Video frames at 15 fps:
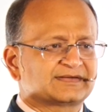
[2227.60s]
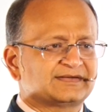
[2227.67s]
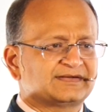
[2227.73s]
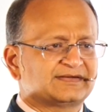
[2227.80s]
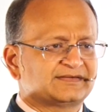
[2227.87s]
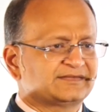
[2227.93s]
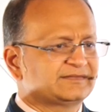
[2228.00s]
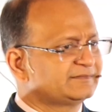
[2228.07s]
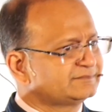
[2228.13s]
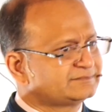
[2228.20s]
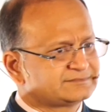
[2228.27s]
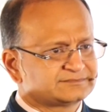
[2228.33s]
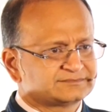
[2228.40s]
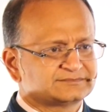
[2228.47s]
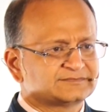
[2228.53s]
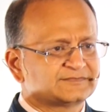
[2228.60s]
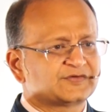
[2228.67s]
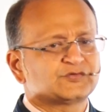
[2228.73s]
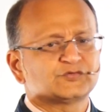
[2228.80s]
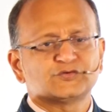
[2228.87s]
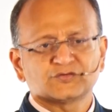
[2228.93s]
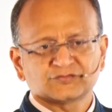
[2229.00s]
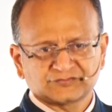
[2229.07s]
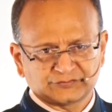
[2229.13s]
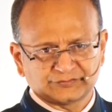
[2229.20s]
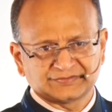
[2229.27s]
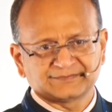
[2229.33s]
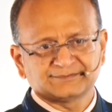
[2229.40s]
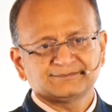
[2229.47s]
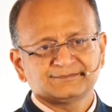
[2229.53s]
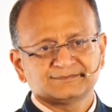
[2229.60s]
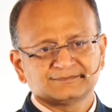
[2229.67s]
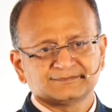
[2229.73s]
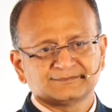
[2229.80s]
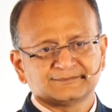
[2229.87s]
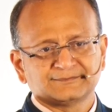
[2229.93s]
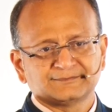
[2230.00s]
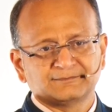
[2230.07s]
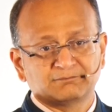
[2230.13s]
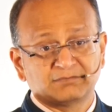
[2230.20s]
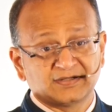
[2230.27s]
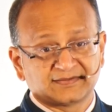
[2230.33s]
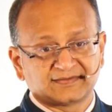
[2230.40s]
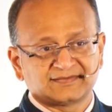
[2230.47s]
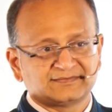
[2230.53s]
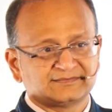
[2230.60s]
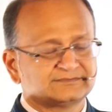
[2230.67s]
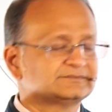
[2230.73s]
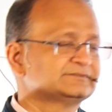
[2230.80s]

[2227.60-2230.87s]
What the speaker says: And kudos to them. But